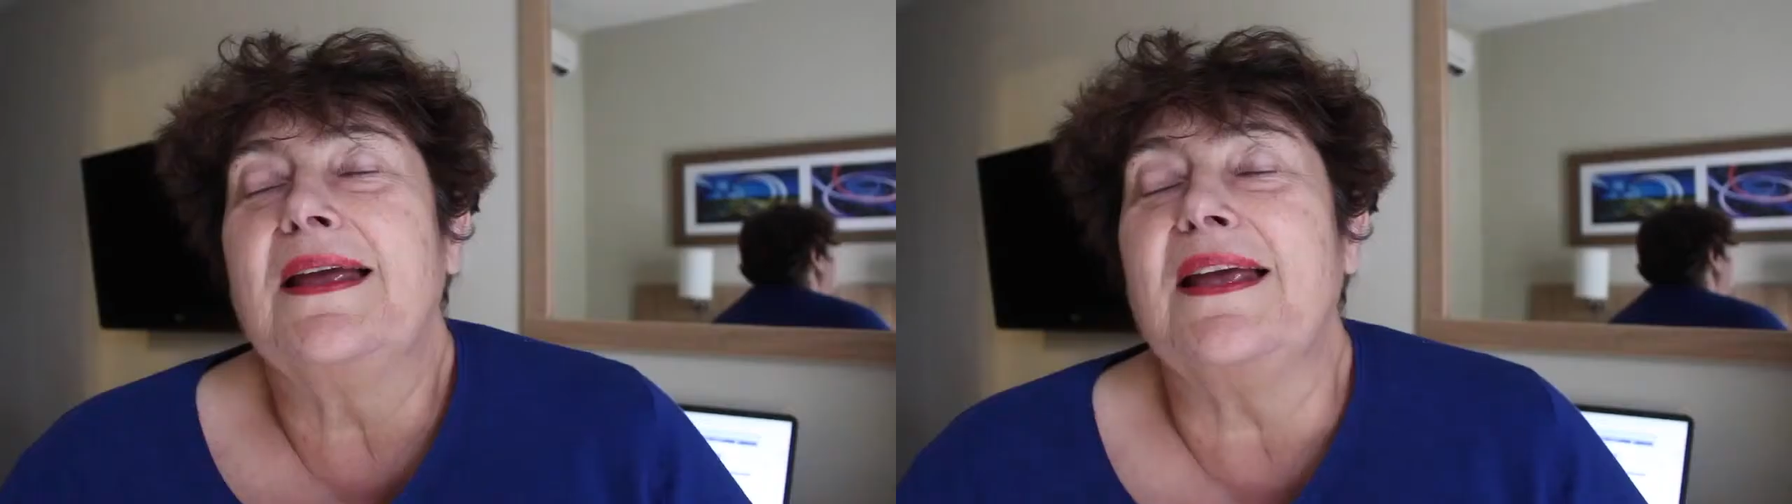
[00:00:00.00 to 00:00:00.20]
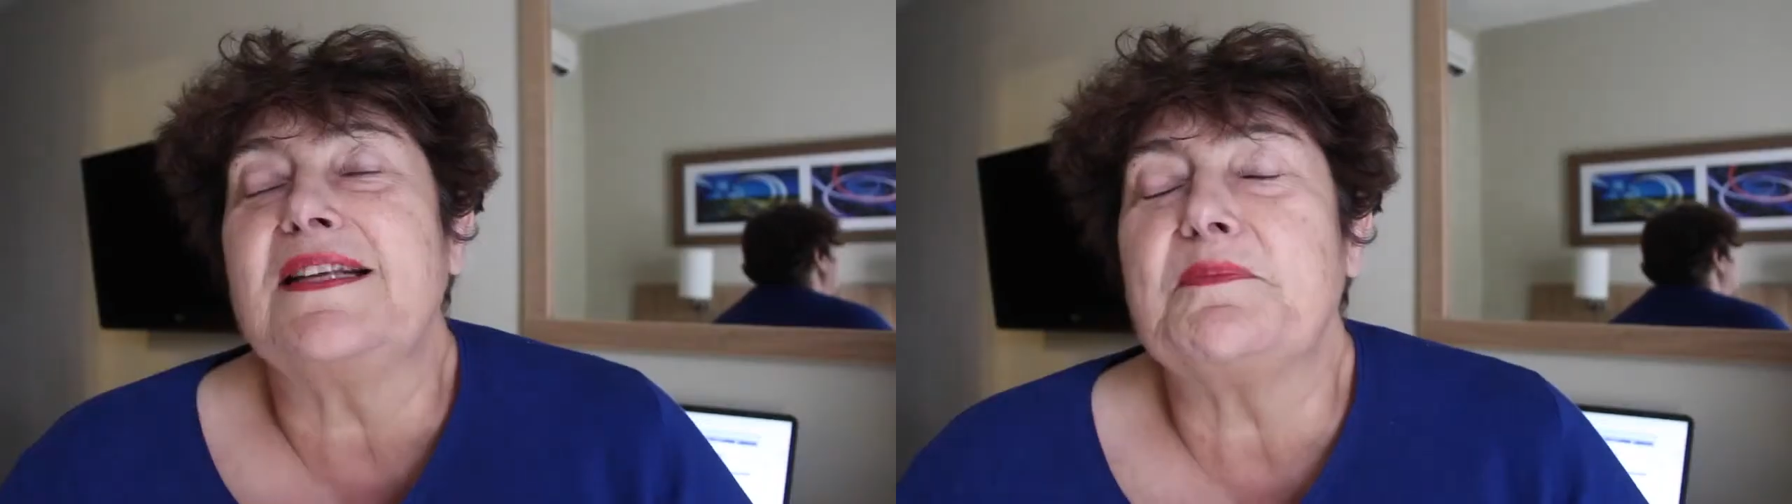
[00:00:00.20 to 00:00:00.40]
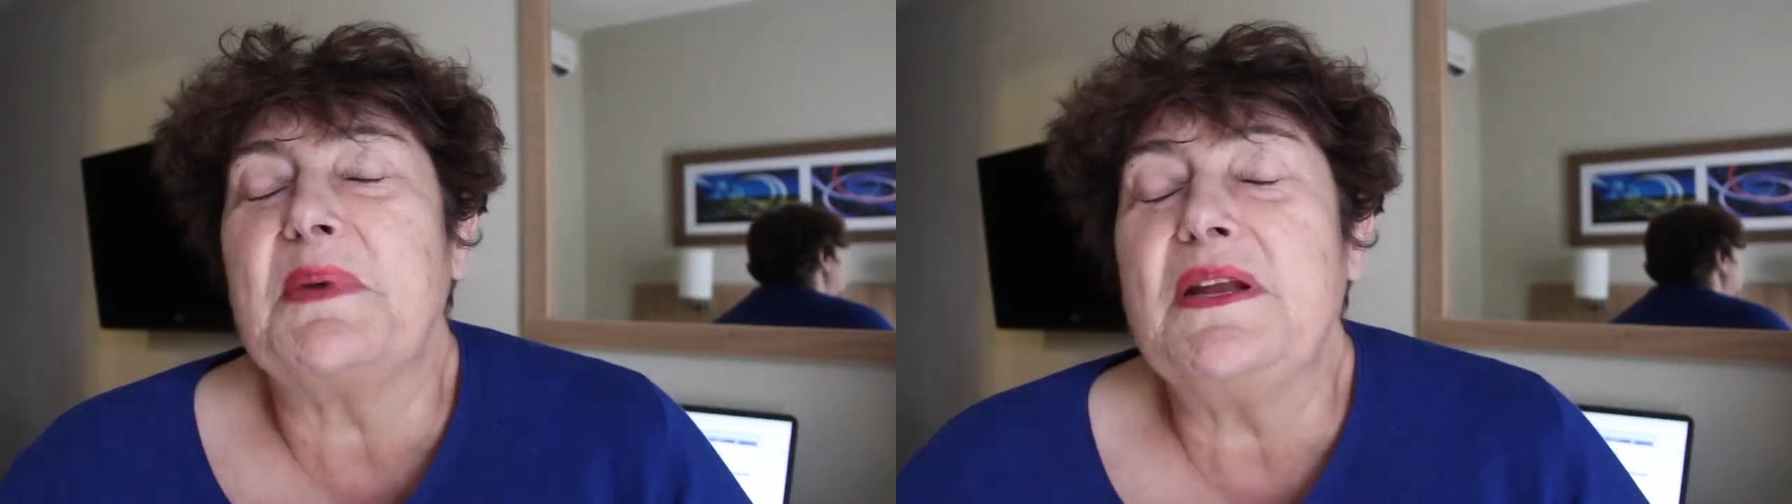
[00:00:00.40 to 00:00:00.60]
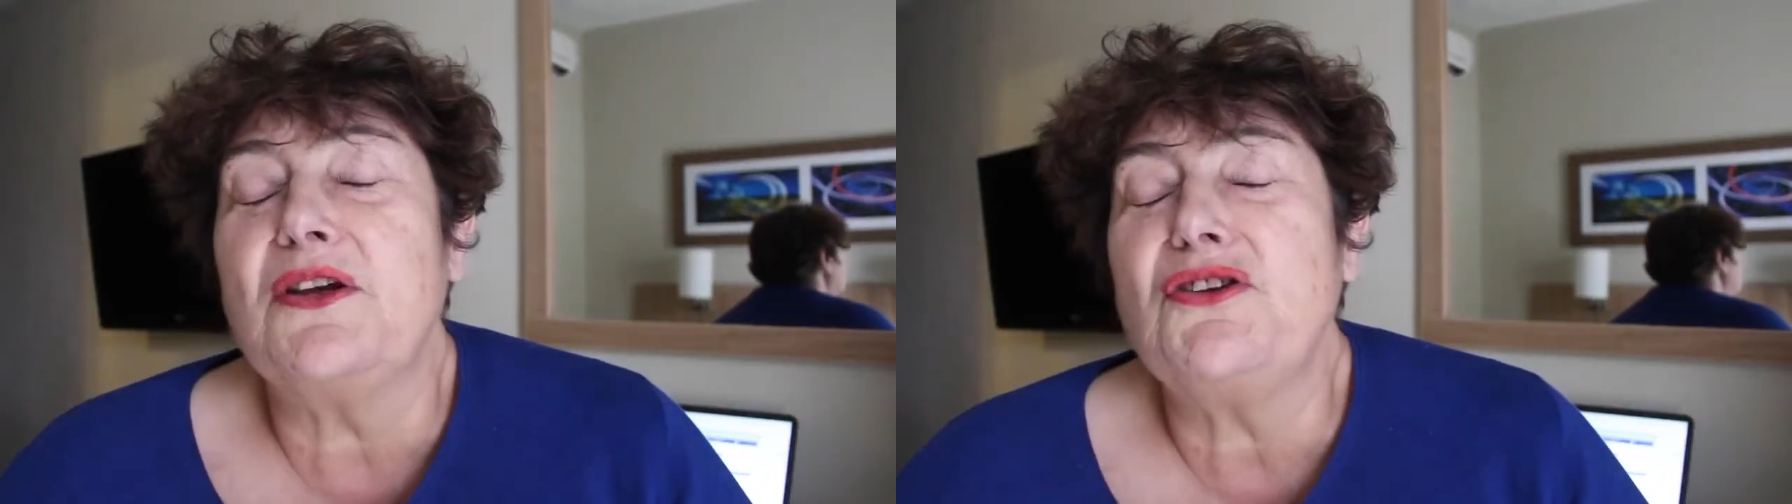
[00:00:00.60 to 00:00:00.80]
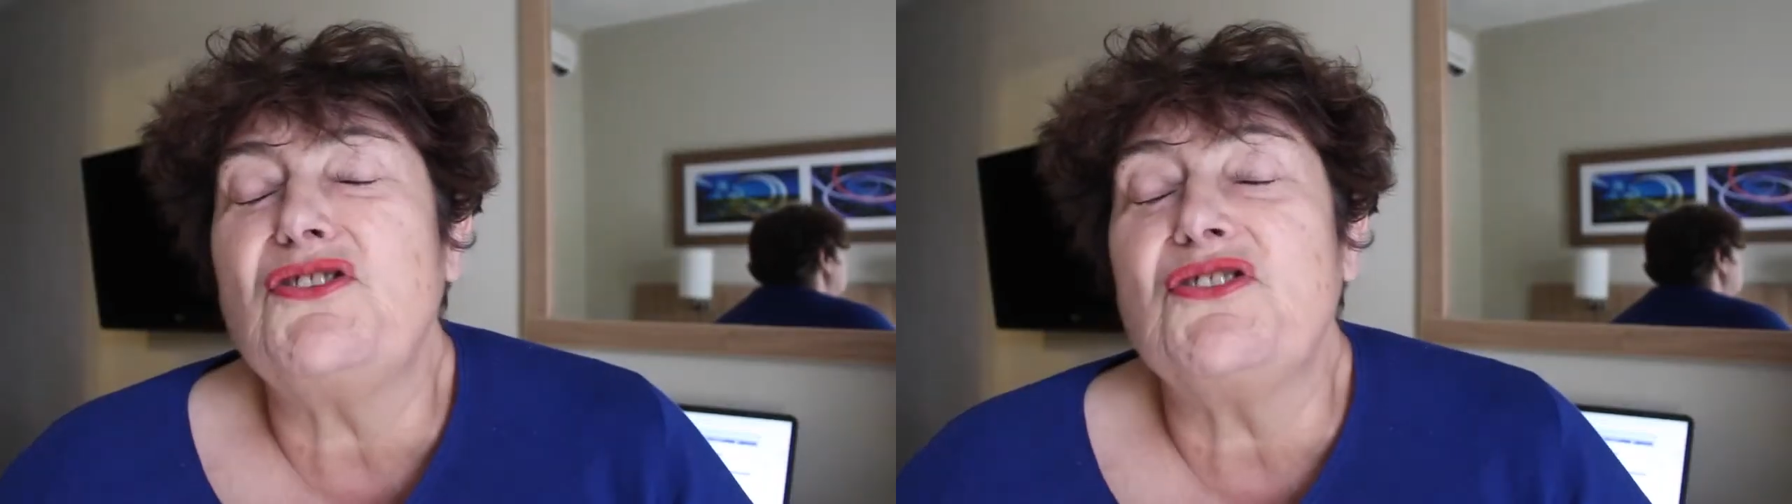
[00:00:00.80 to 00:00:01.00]
It's been a
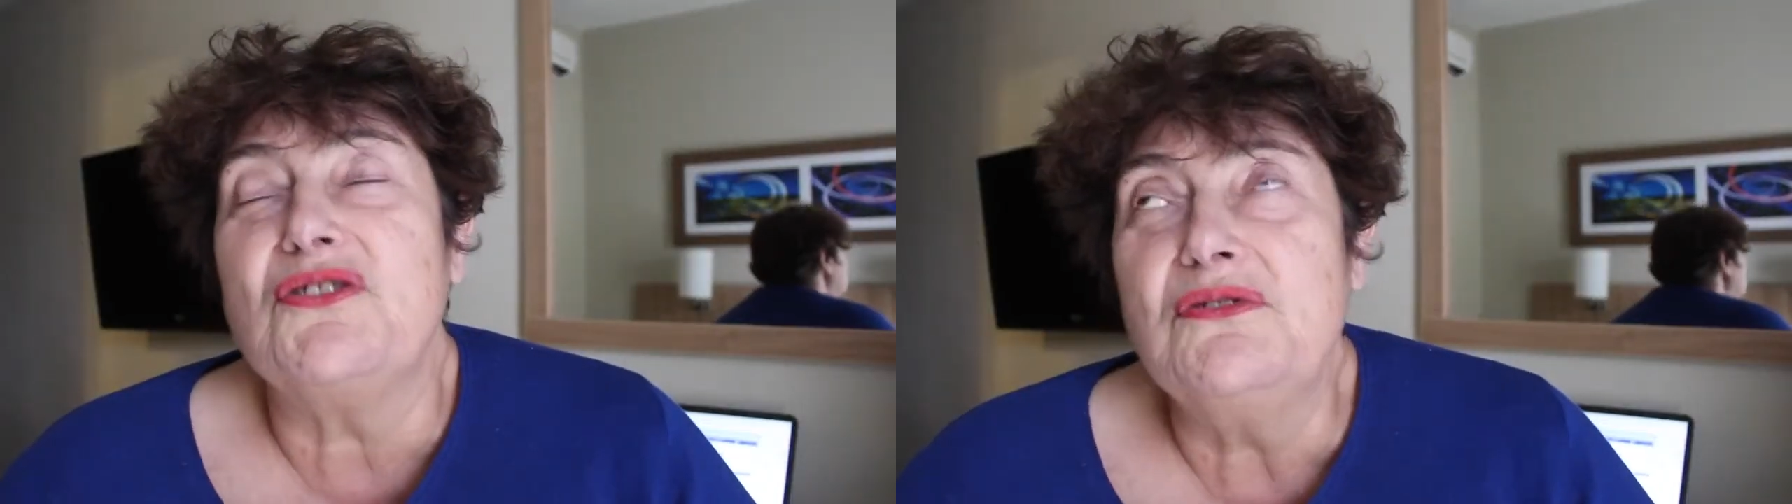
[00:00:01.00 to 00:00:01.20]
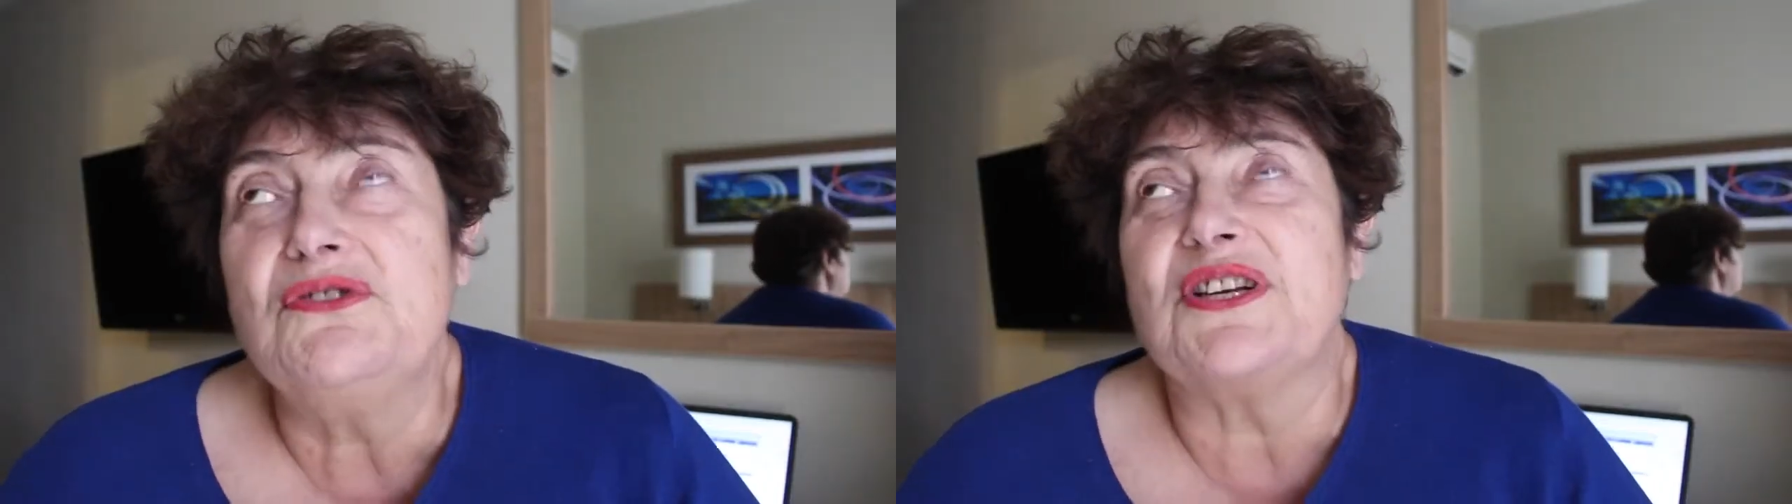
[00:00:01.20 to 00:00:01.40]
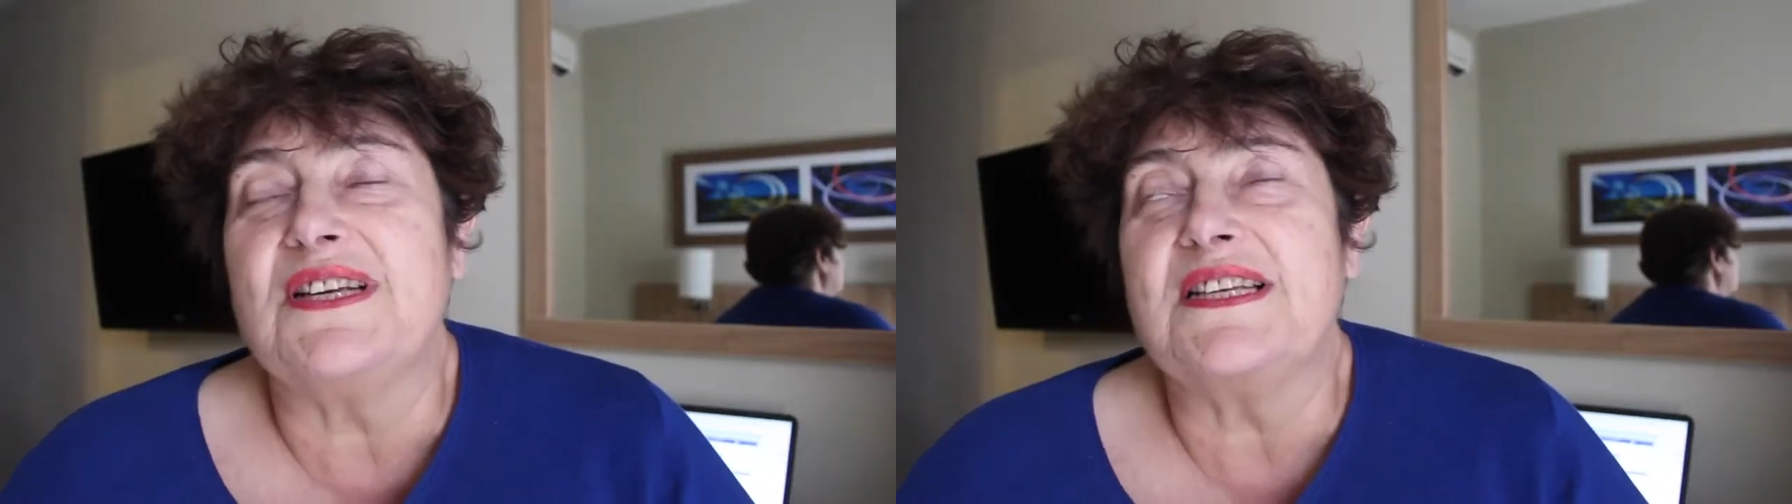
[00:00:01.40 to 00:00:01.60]
hugely